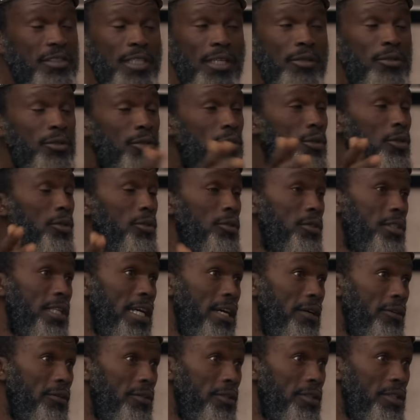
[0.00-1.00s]
I could go to
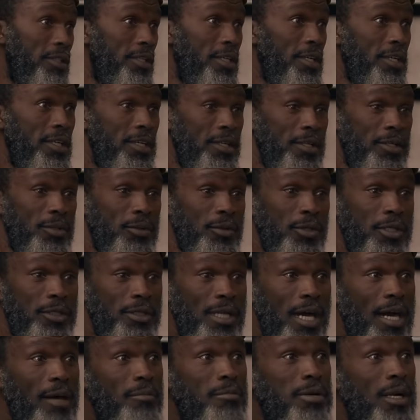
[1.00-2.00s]
town.
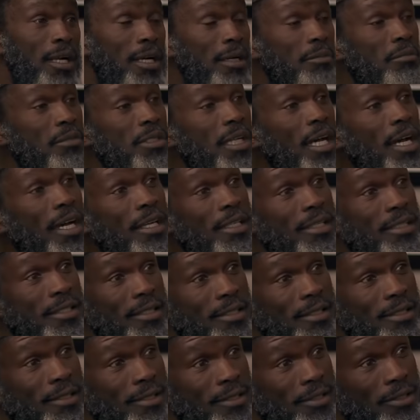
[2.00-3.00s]
When Abraham
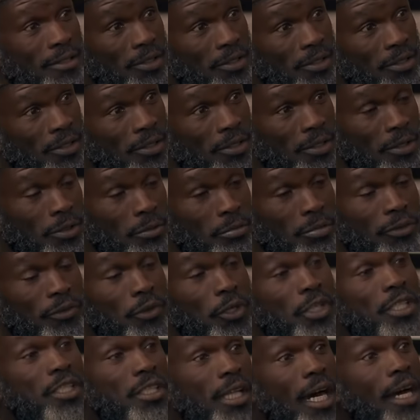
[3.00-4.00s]
dies,
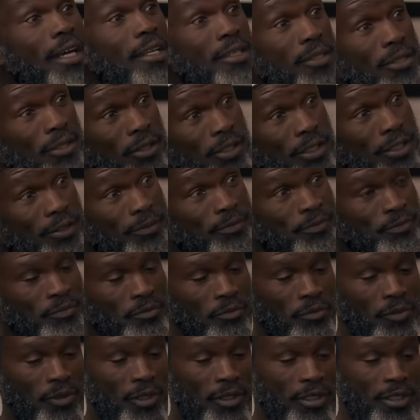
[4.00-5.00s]
before he dies, sorry,
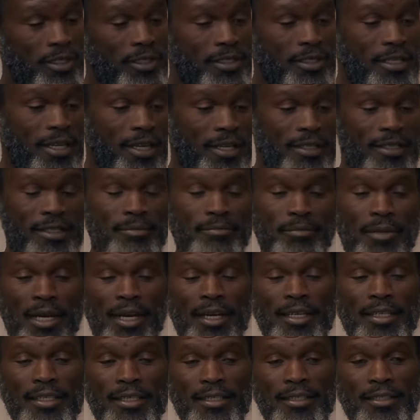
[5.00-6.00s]
yeah. he says,
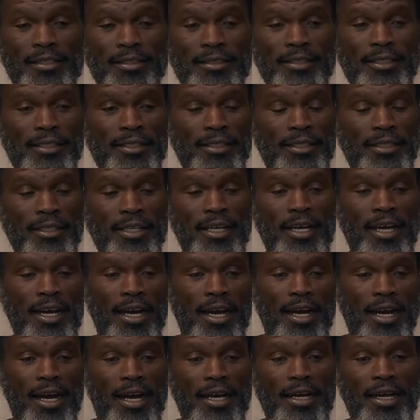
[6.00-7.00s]
my,
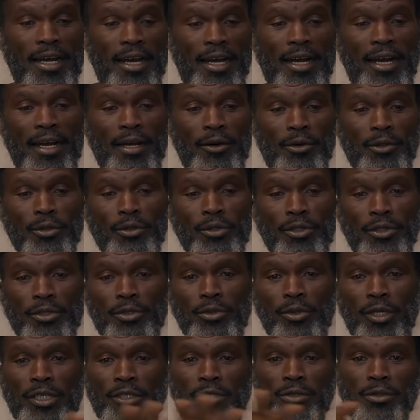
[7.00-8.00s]
uh, I will
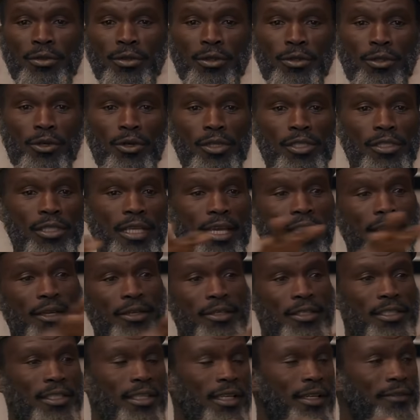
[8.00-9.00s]
not want to cause
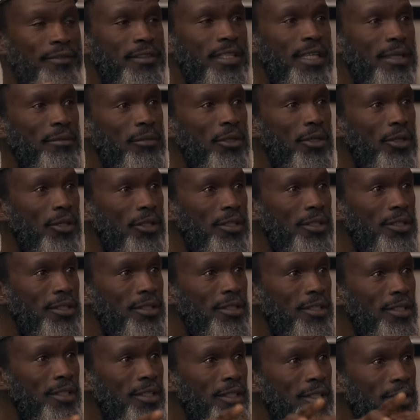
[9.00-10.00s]
chaos here after I'm gone.
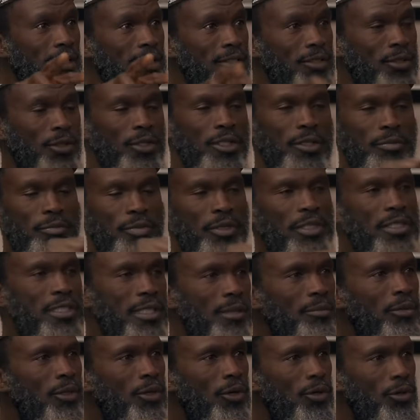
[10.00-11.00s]
Mm -hmm. So he picks
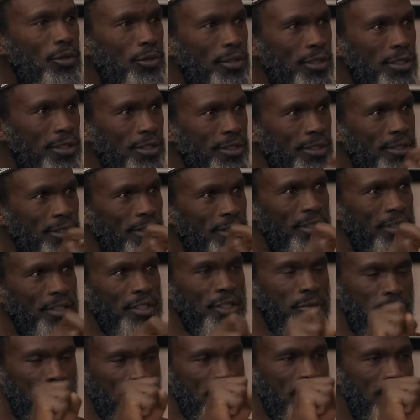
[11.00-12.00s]
up gold,
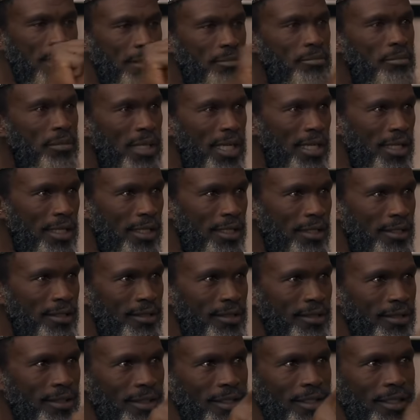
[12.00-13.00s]
he picks up Myra,
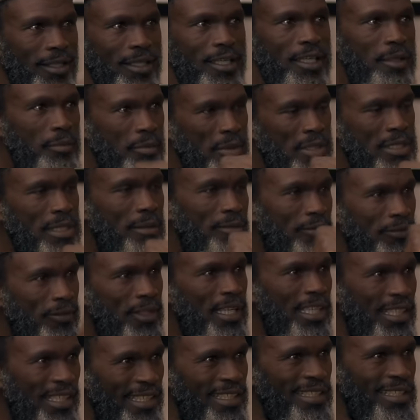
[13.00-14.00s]
and he picks up
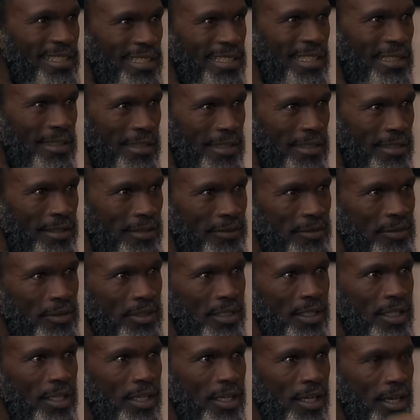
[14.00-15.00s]
frankincense.
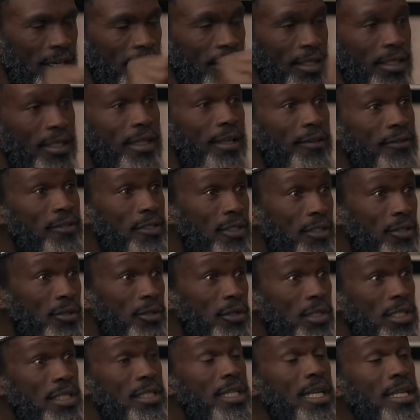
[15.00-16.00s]
Mm. And he gives it
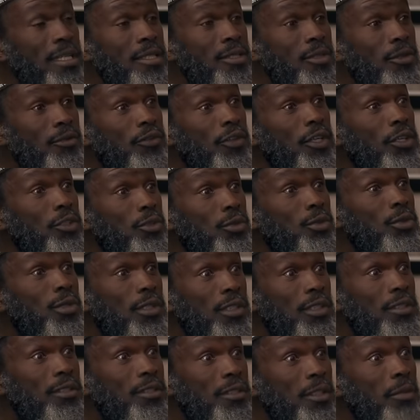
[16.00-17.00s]
to the sons of
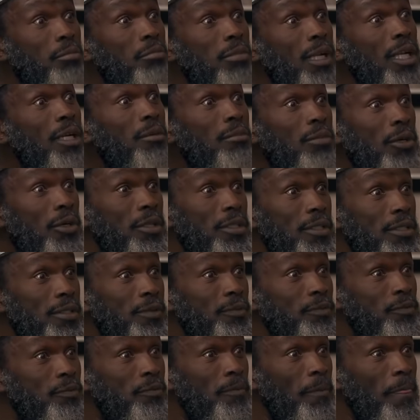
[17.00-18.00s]
Keturah, the black
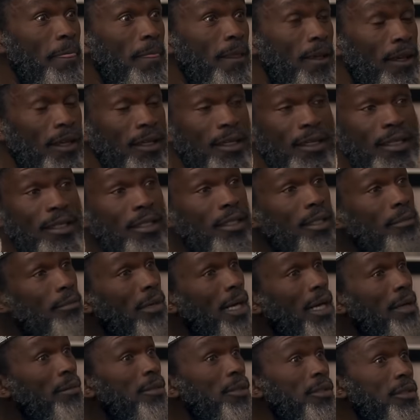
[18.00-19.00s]
boys. Okay. And read the
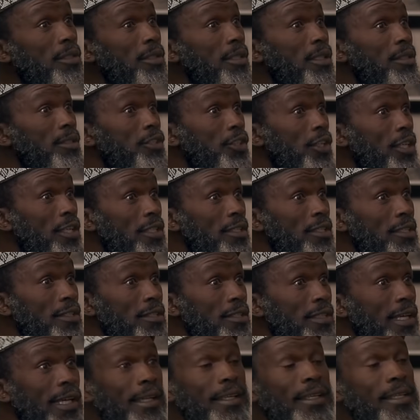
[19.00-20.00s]
Bible in the
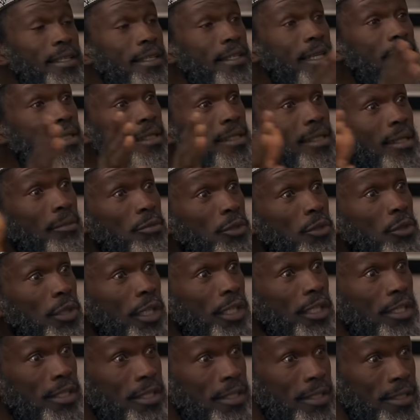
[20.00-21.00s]
Genesis, and he sends them to
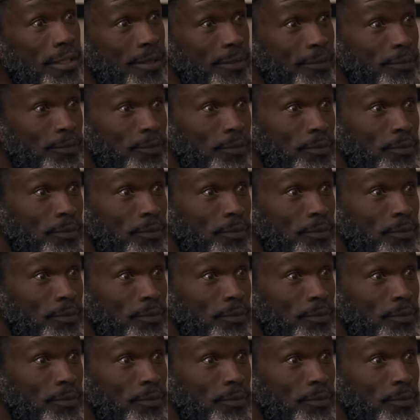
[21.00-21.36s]
the east.